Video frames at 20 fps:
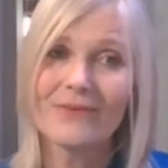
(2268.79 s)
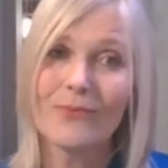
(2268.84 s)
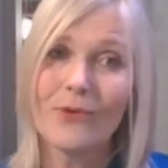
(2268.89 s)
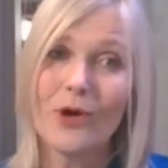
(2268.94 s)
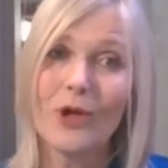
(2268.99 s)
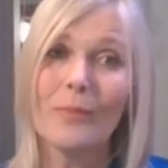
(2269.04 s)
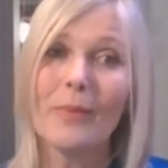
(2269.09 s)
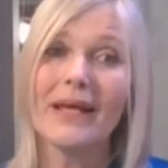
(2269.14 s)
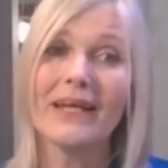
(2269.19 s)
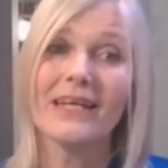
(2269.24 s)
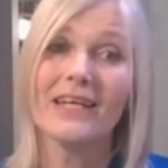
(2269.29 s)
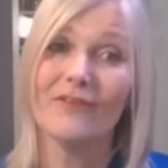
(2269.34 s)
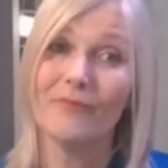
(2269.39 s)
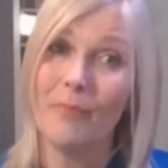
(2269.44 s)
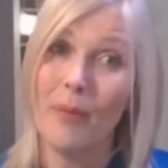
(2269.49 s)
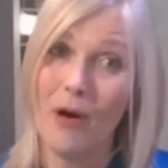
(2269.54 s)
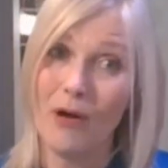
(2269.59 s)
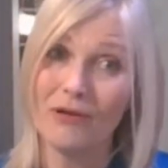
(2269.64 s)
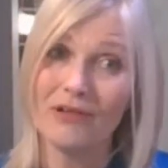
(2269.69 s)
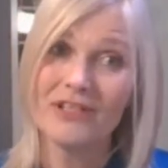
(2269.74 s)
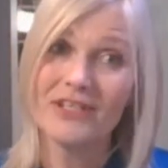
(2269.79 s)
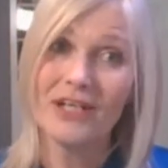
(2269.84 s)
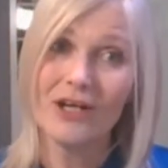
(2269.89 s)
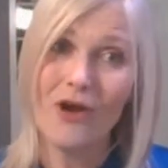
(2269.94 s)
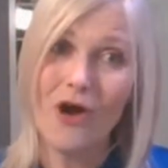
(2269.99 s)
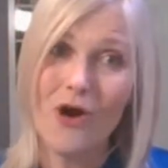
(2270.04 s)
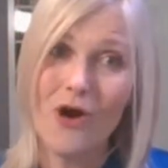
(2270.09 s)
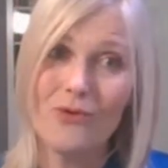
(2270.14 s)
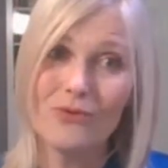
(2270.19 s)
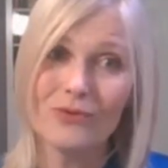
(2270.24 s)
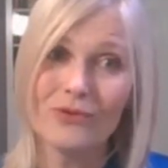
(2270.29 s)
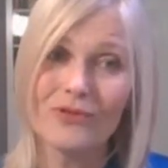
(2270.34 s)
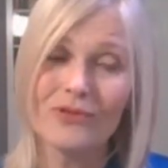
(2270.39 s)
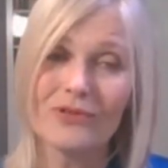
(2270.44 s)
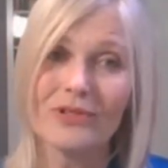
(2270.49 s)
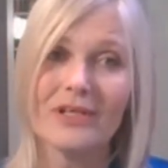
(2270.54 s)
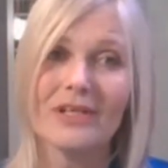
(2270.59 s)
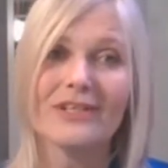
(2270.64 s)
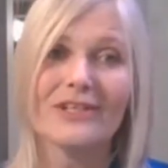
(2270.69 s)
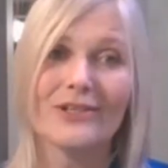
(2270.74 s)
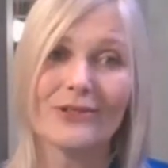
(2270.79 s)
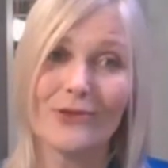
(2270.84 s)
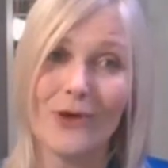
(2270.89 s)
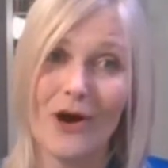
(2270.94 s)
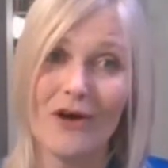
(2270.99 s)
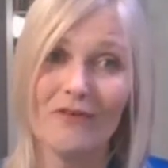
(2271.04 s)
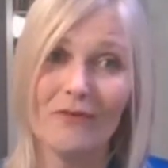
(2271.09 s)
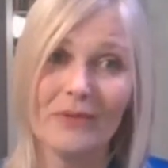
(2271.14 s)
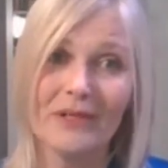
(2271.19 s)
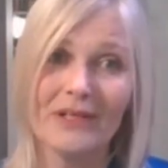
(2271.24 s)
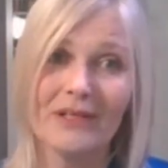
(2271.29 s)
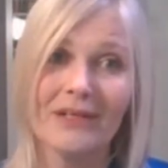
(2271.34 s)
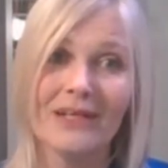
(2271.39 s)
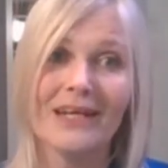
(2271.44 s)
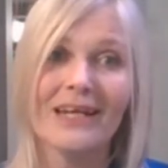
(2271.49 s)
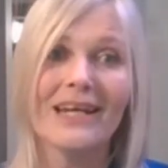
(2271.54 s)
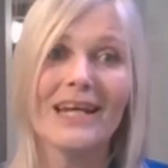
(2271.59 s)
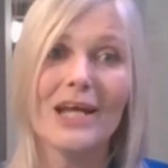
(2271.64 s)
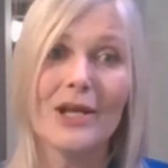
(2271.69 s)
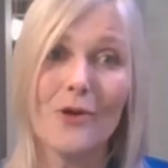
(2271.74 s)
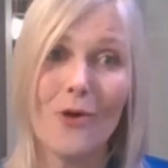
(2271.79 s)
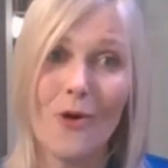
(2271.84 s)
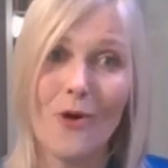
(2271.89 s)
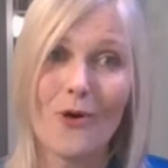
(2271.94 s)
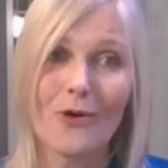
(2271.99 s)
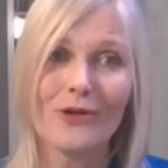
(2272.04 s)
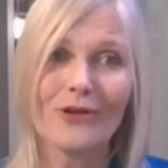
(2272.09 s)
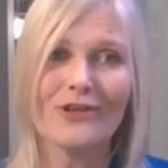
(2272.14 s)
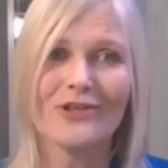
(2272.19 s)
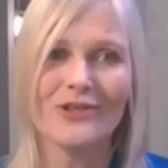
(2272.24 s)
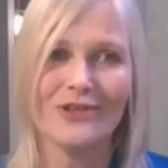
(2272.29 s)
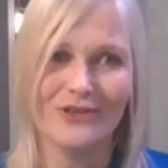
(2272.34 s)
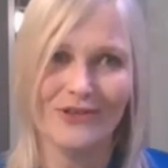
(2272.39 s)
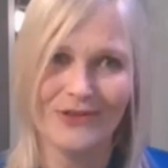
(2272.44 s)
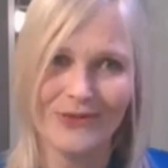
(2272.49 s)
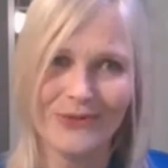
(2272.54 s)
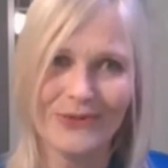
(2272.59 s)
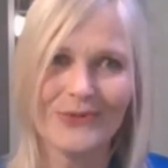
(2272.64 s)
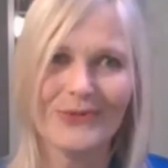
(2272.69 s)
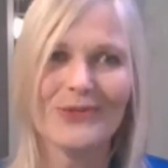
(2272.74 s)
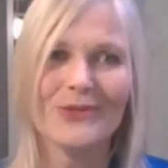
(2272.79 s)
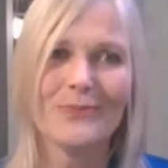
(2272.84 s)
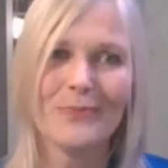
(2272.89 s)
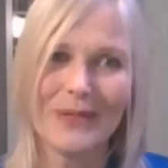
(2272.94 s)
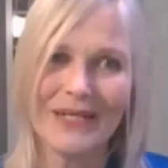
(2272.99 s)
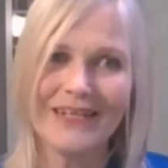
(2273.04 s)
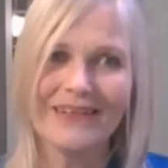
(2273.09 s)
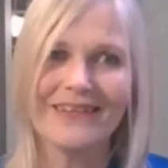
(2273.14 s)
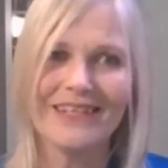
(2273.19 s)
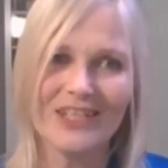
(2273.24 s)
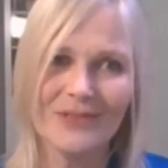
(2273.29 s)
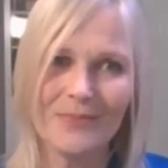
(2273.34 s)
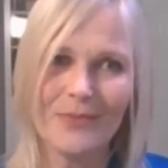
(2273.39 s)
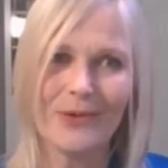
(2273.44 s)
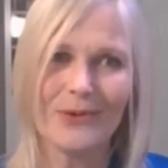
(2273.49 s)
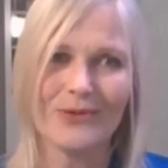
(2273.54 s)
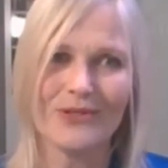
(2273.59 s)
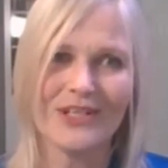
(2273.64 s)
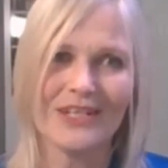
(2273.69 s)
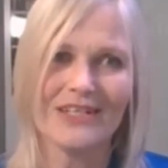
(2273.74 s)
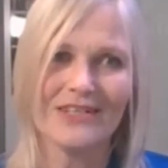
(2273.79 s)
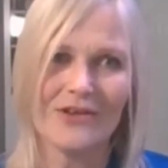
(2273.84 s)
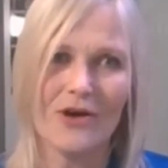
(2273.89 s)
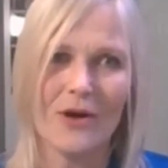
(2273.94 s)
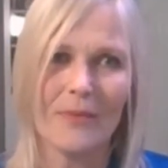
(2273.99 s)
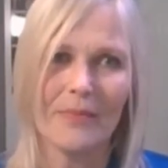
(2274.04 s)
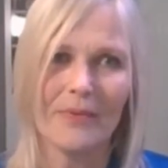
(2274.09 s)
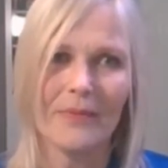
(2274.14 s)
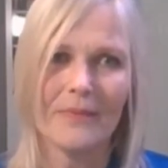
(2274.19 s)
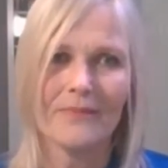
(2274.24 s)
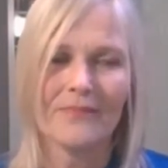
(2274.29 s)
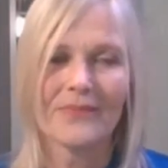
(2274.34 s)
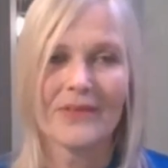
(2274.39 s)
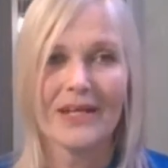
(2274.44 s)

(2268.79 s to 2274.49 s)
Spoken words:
the World Bank gives policy loans to government in order to speed this process up.